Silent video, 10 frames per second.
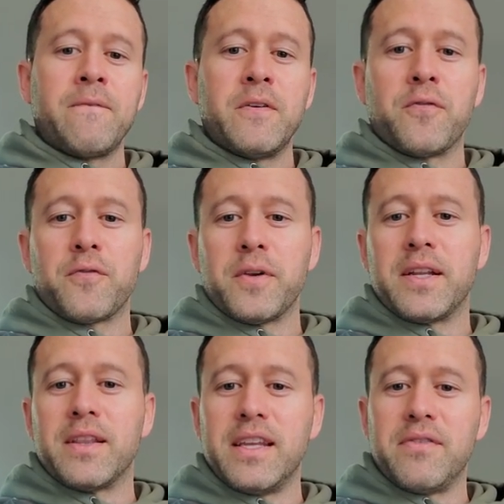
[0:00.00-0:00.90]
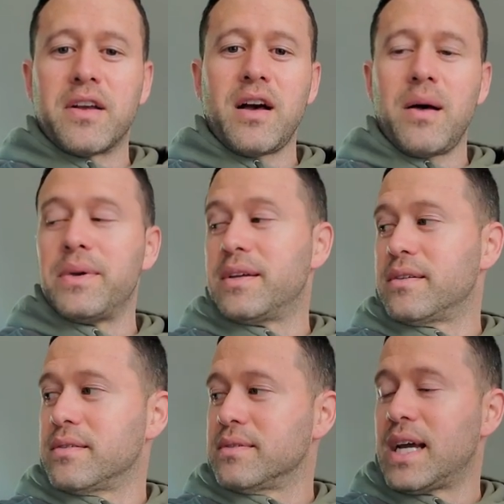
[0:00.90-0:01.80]
Feel free to leave a comment
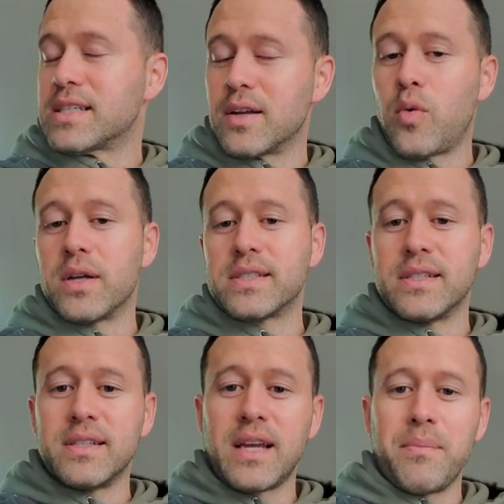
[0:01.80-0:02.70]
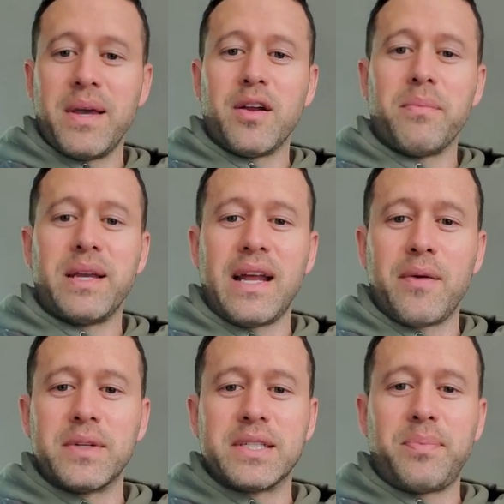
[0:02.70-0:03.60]
or ask a question. I may or may
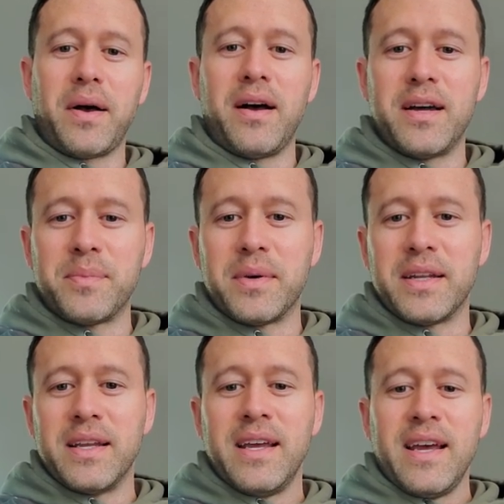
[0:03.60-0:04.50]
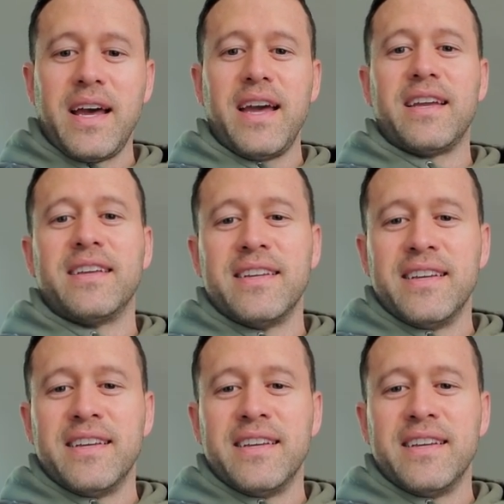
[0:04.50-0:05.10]
not respond, but hey,